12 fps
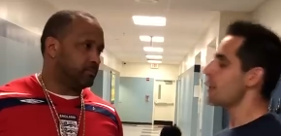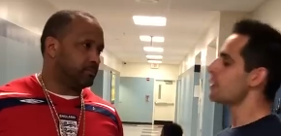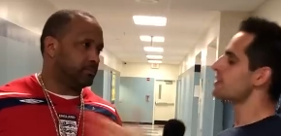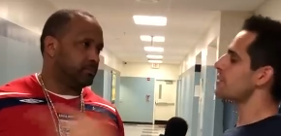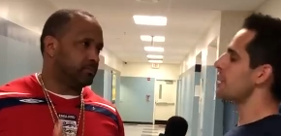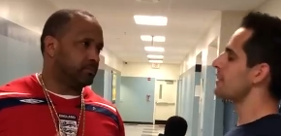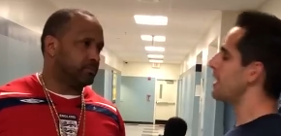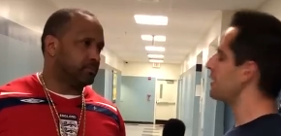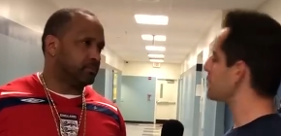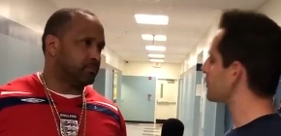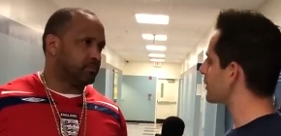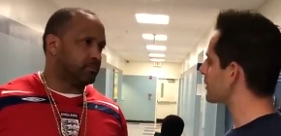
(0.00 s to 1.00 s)
Speaker 1: always say that
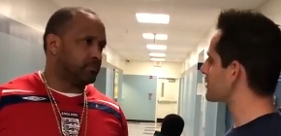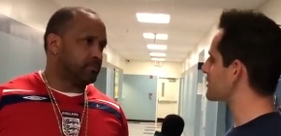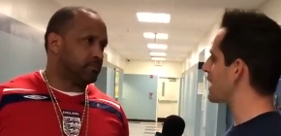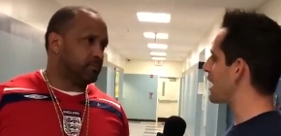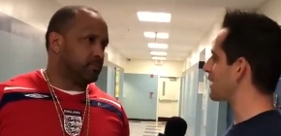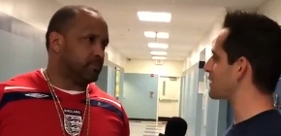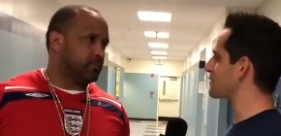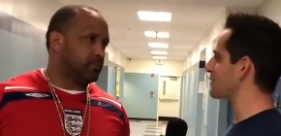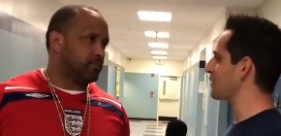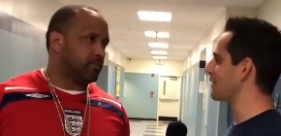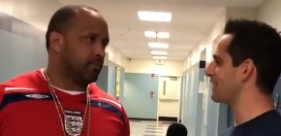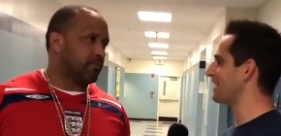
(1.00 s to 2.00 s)
during sex
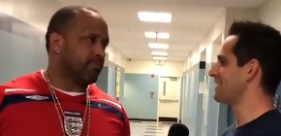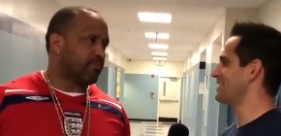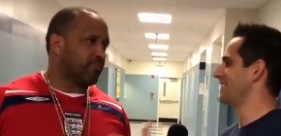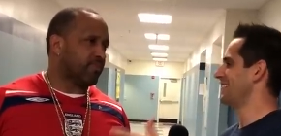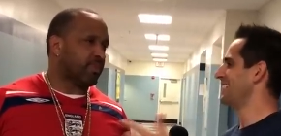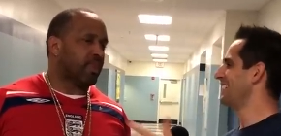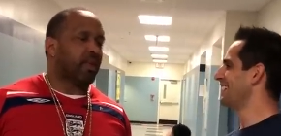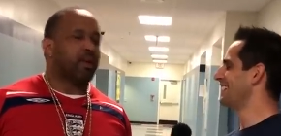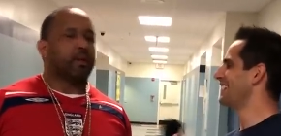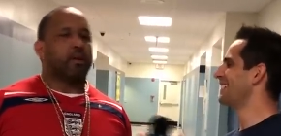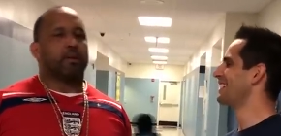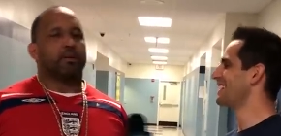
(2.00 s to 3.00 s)
or...
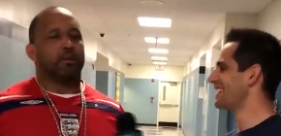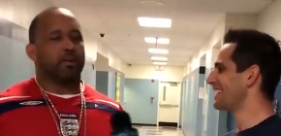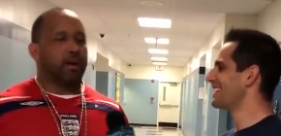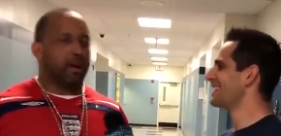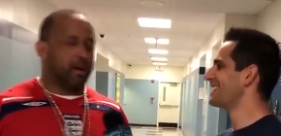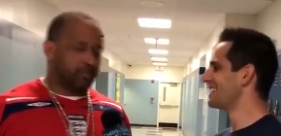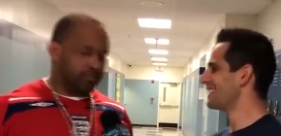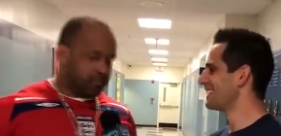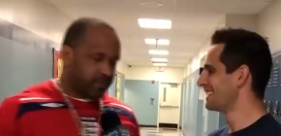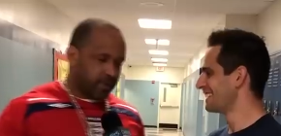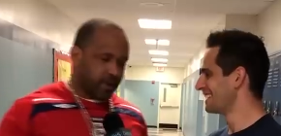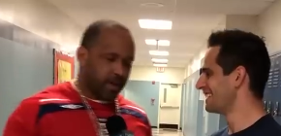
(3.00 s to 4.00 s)
Dude,
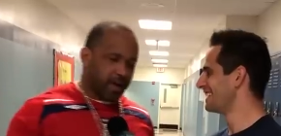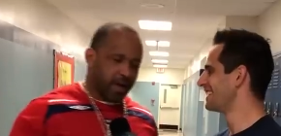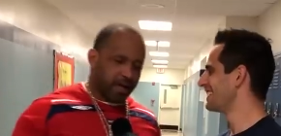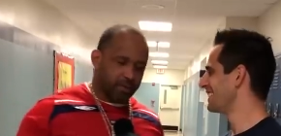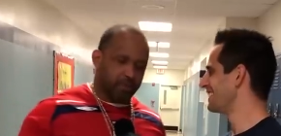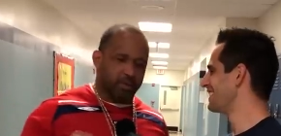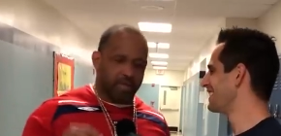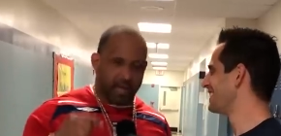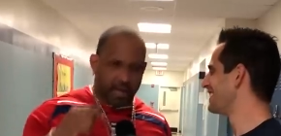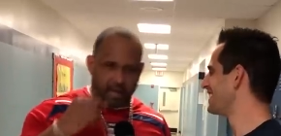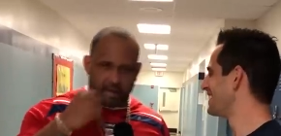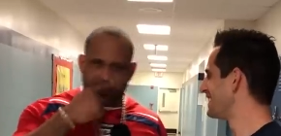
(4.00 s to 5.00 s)
Speaker 2: I actually
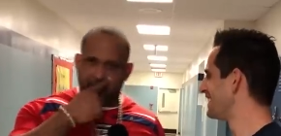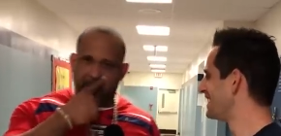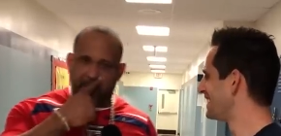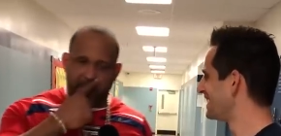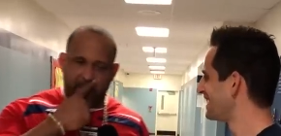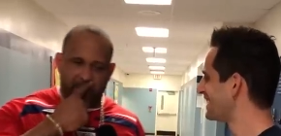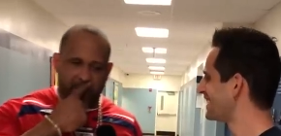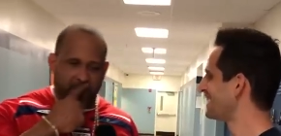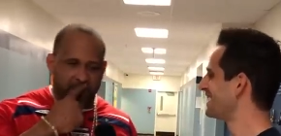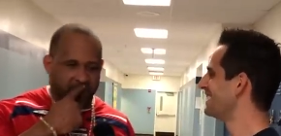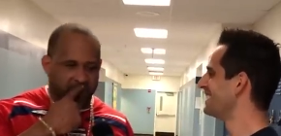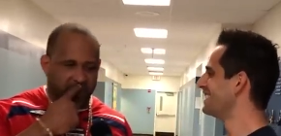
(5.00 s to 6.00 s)
had, you know,
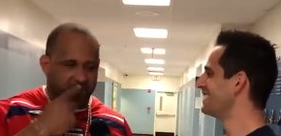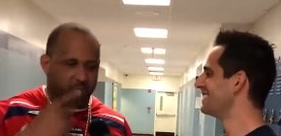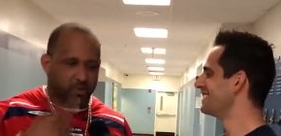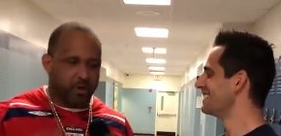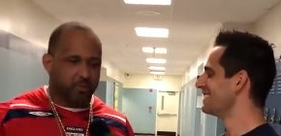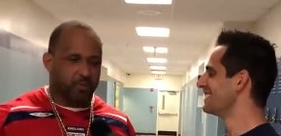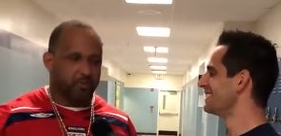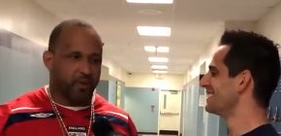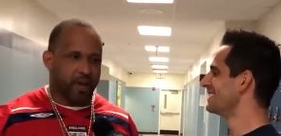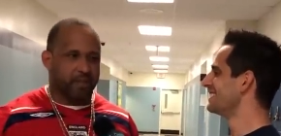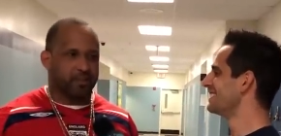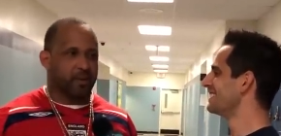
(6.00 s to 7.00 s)
it's weird when
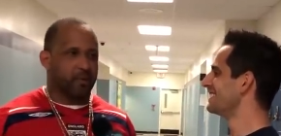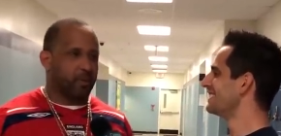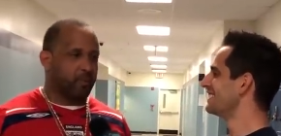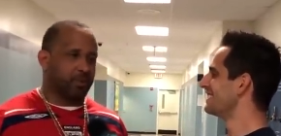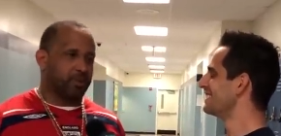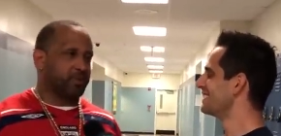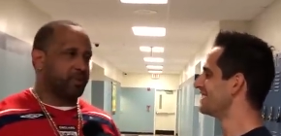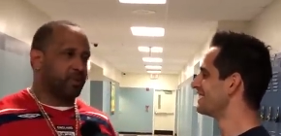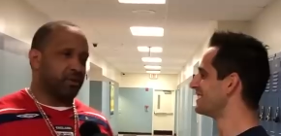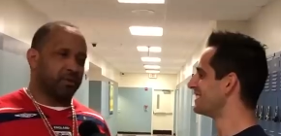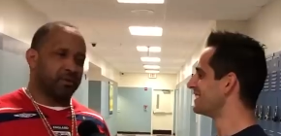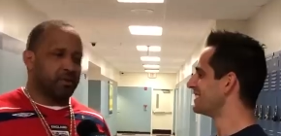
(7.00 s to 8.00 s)
fans come up and they
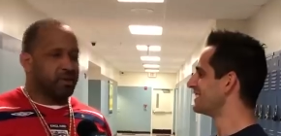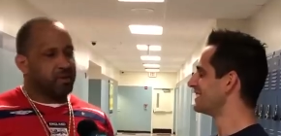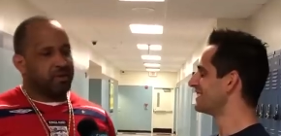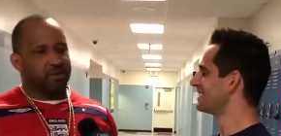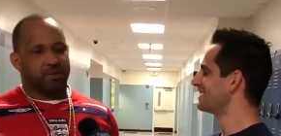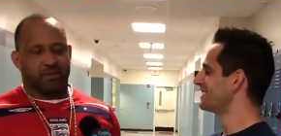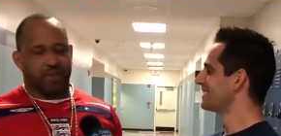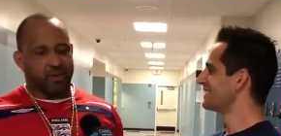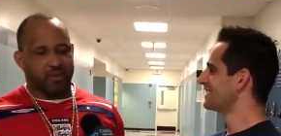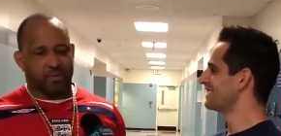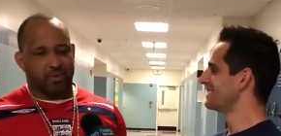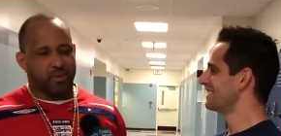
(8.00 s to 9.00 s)
share things
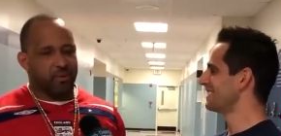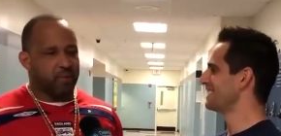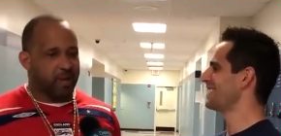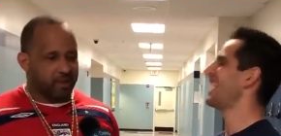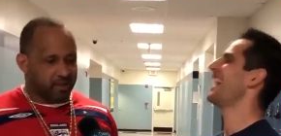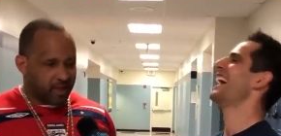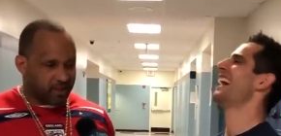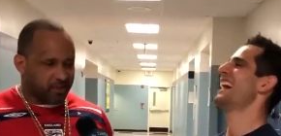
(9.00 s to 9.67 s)
with you.
Speaker 1: At a